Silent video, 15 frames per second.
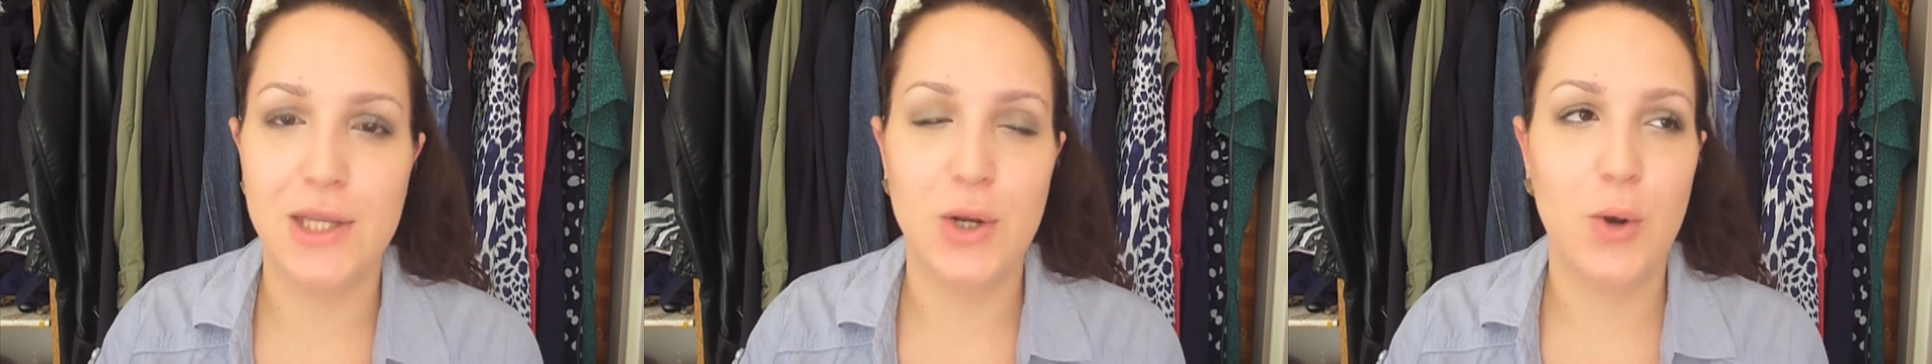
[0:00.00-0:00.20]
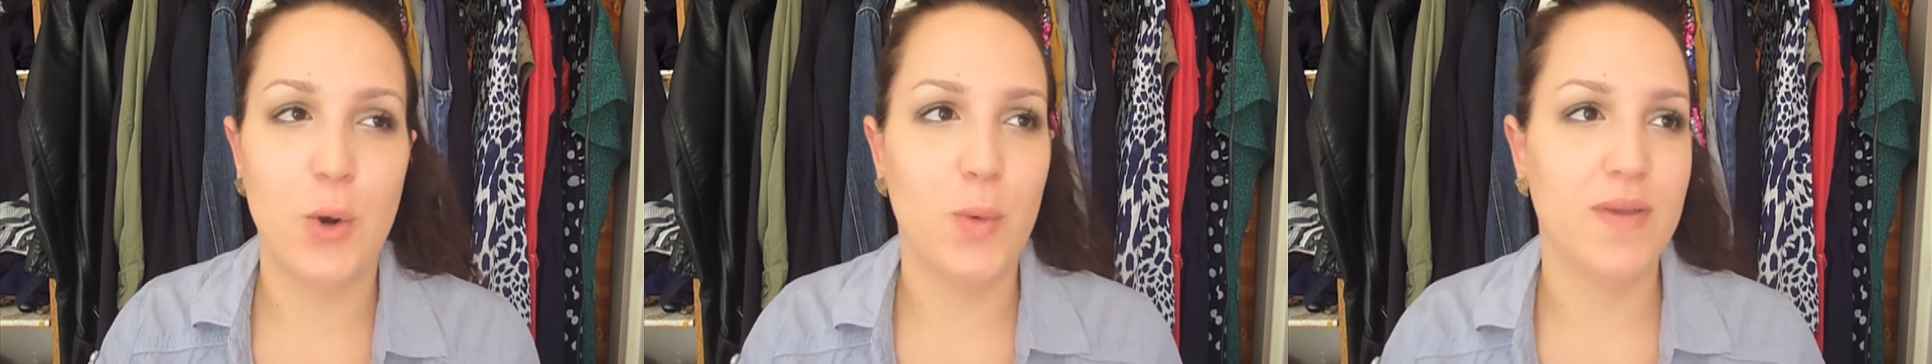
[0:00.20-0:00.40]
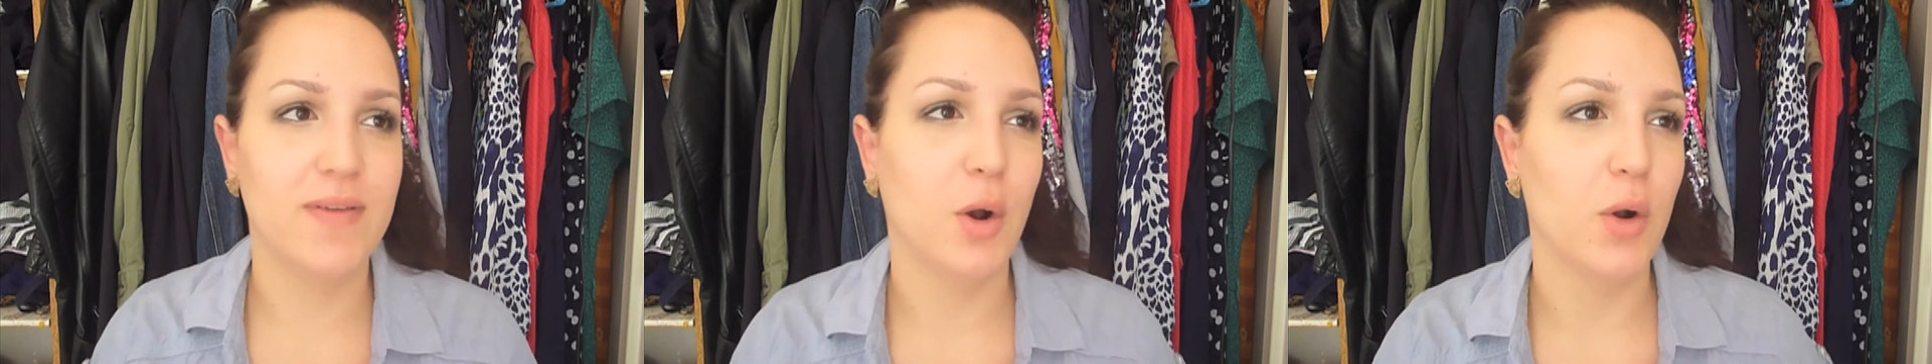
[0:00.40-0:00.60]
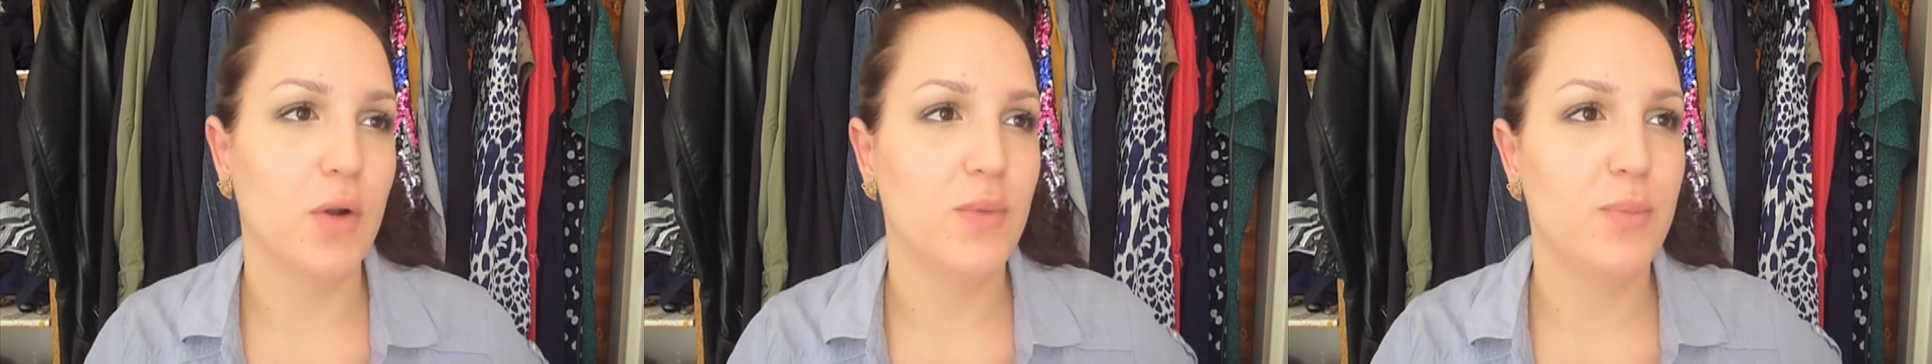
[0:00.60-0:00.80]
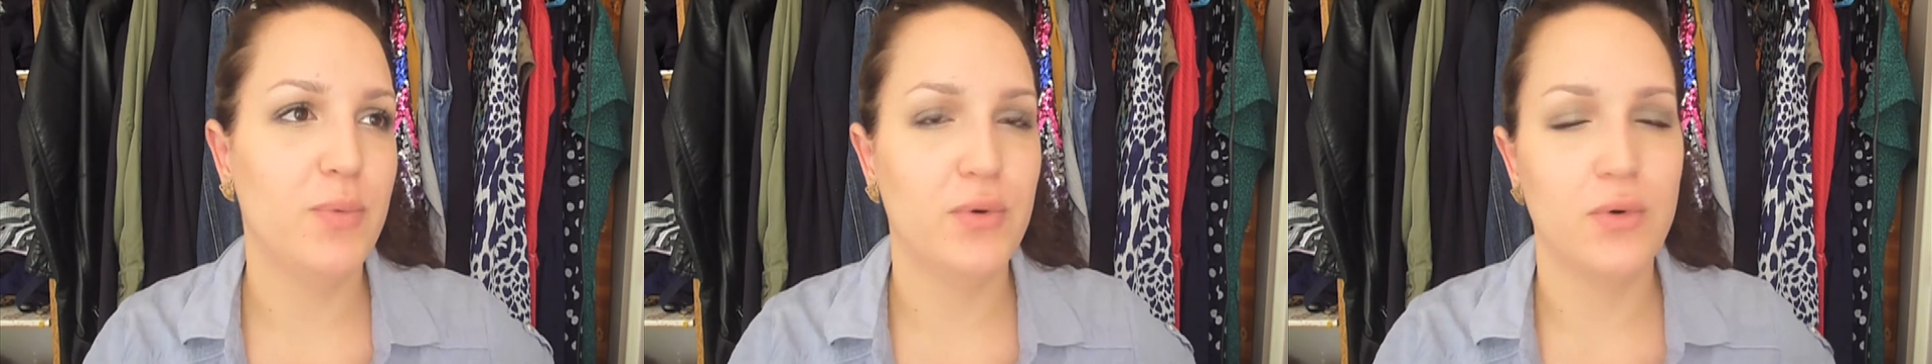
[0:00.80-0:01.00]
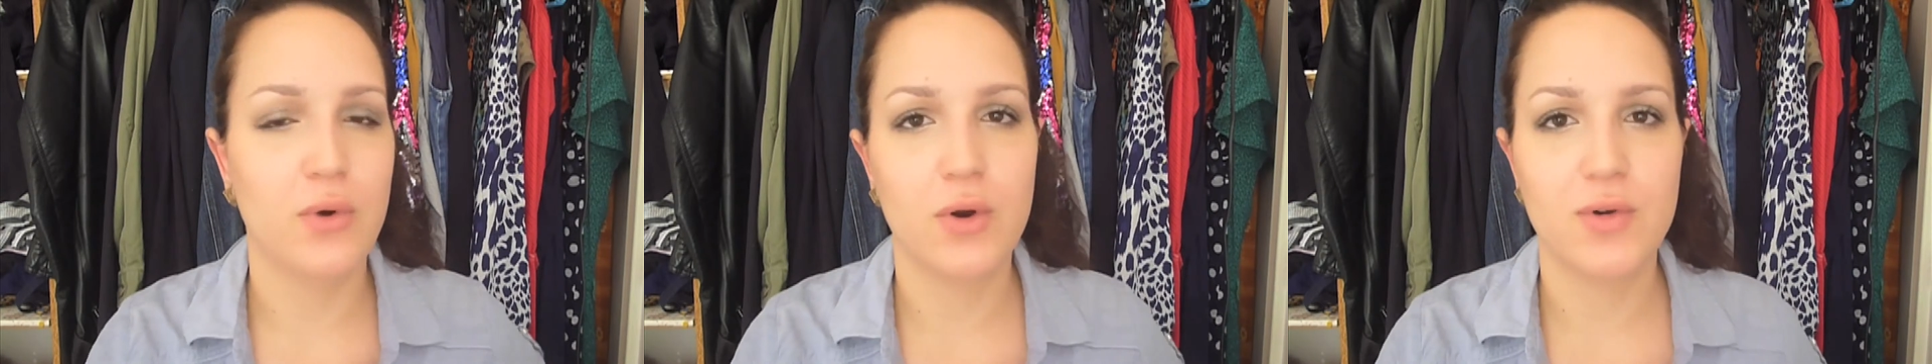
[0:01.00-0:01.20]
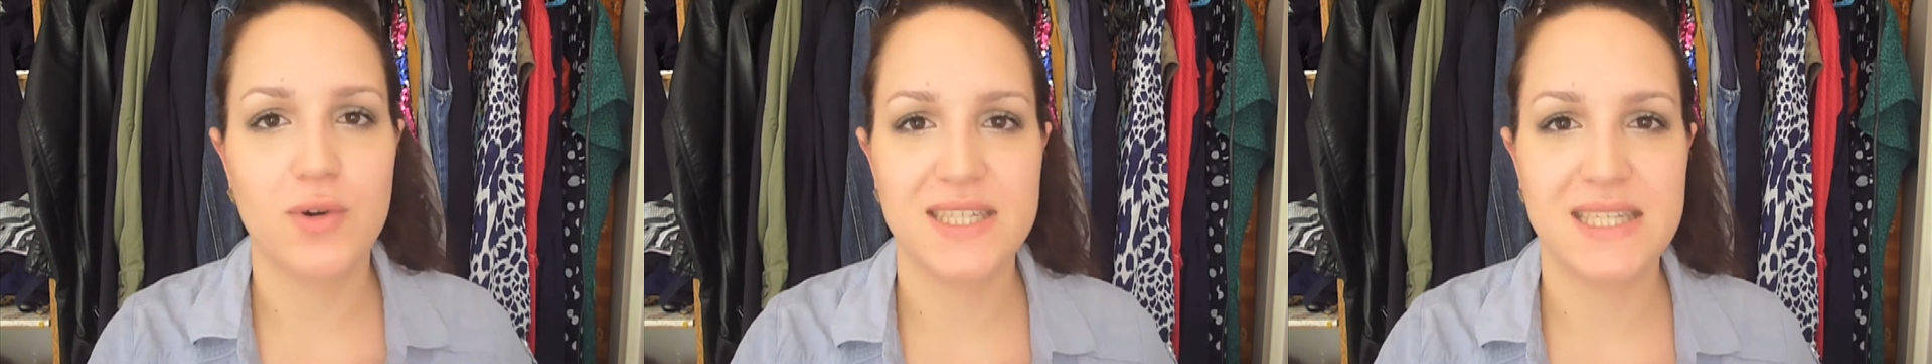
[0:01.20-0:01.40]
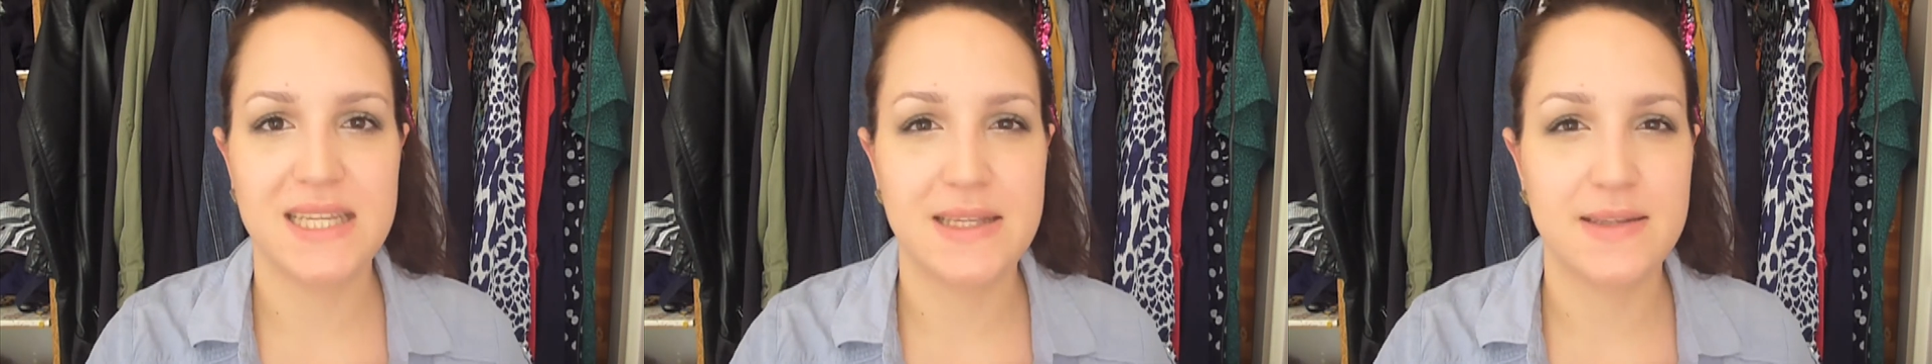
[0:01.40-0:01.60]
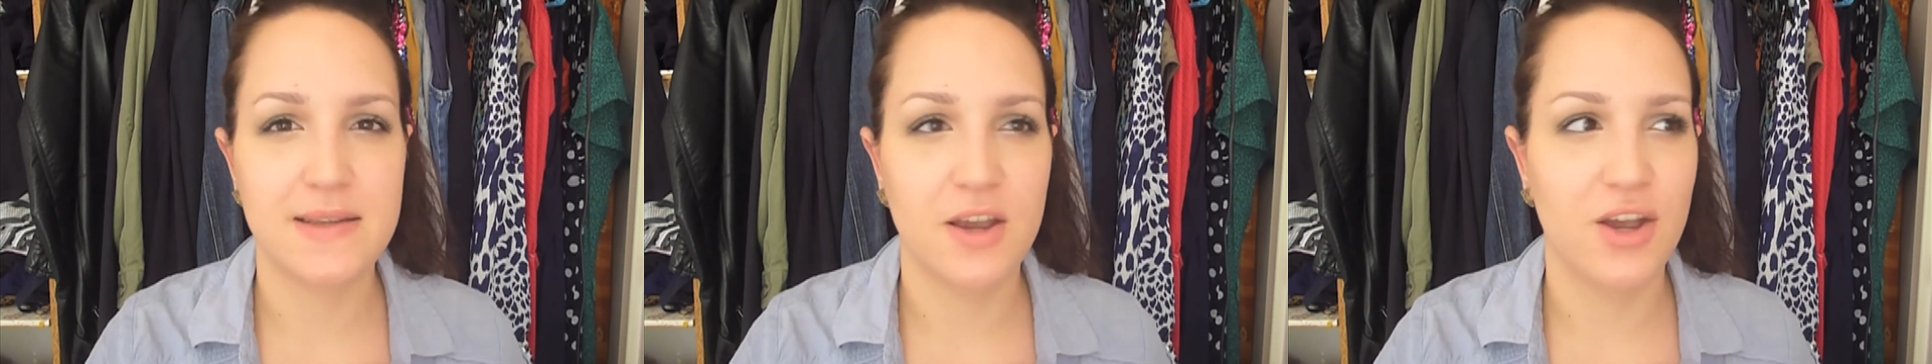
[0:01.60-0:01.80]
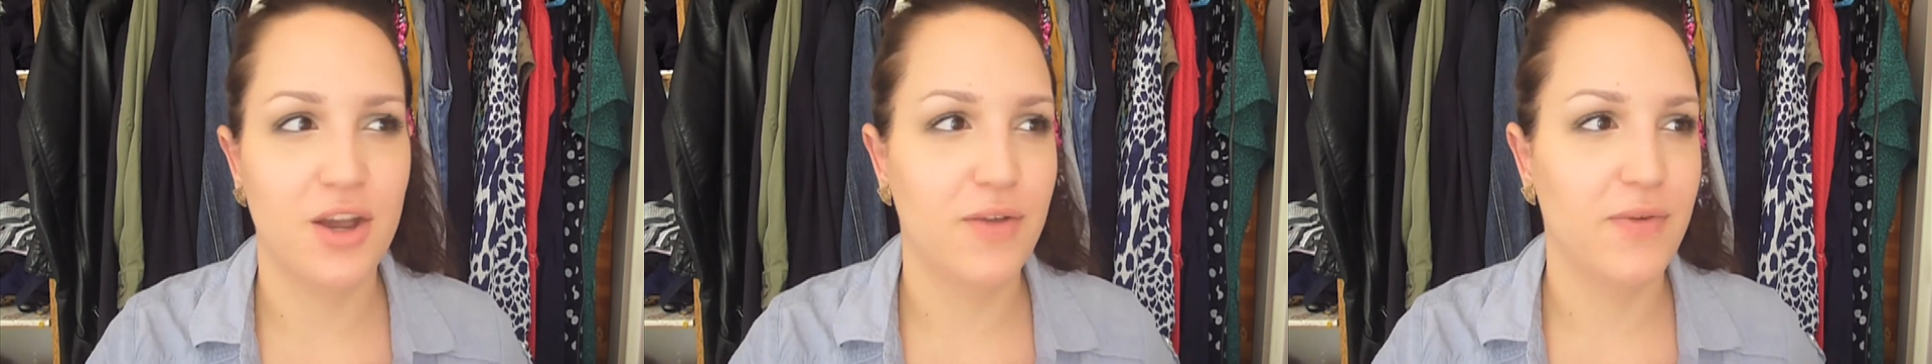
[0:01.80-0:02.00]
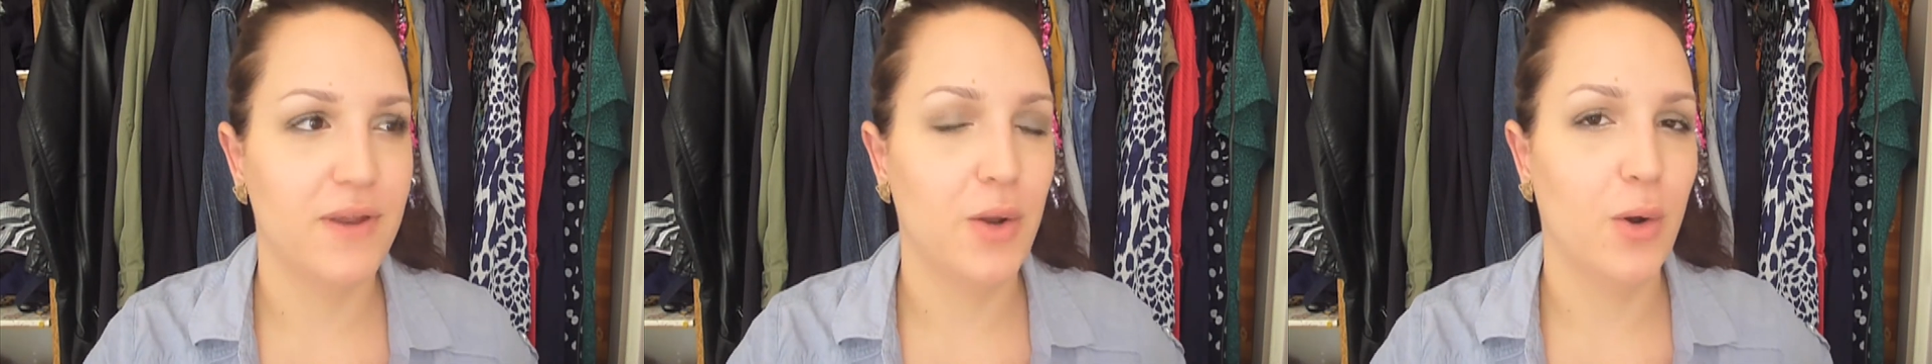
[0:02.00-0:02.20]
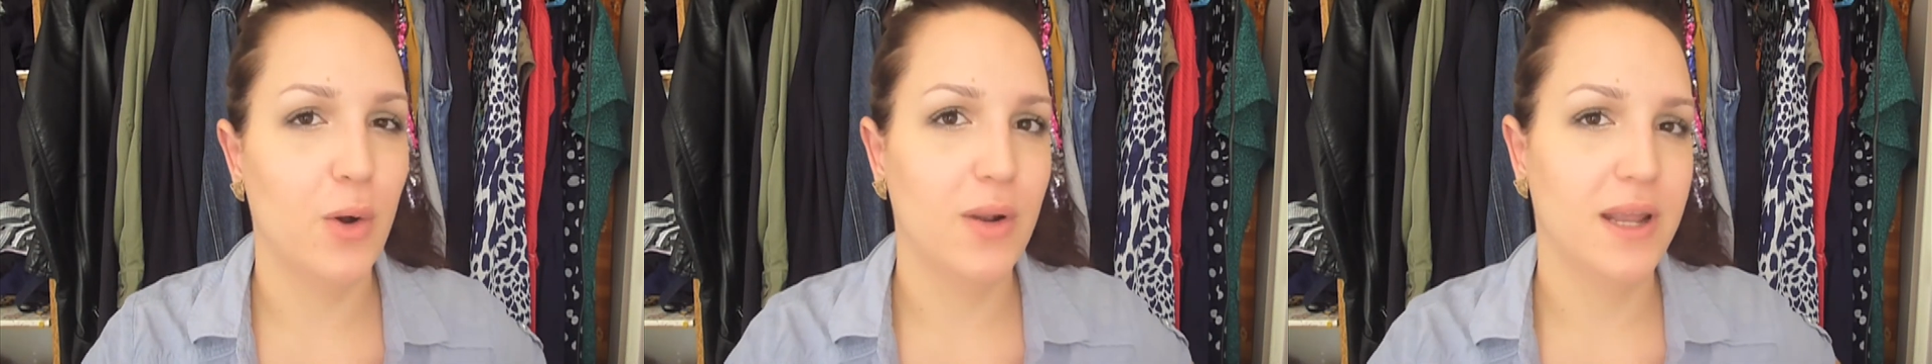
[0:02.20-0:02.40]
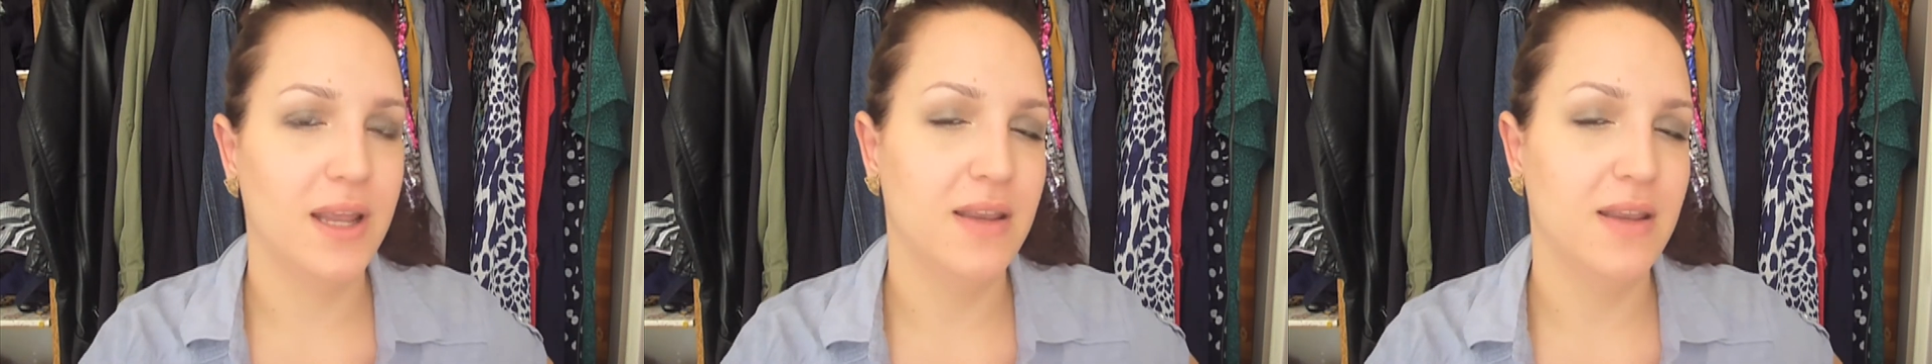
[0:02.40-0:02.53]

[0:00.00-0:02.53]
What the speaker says: you know, with all the bureaucracy stuff and all,